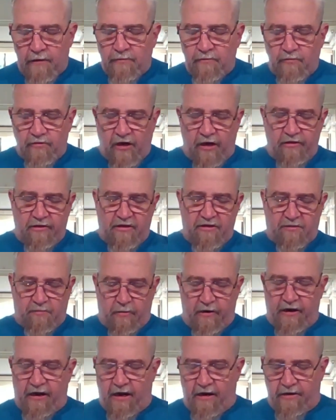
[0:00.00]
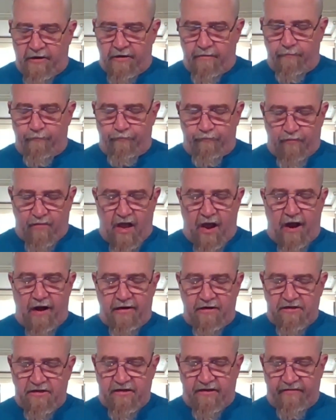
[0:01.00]
So the spring onion
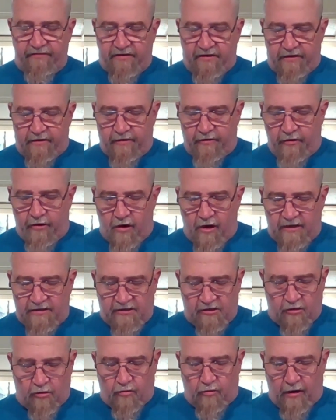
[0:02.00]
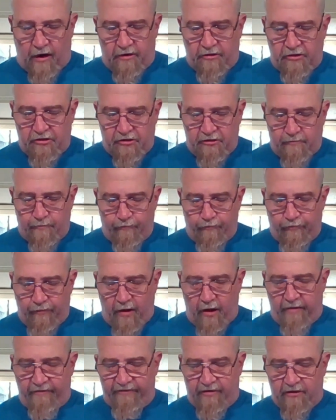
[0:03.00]
garnish gives it a nice crunch
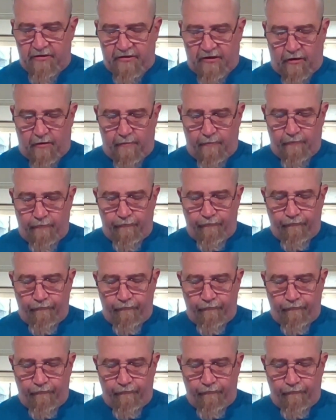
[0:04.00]
over the top.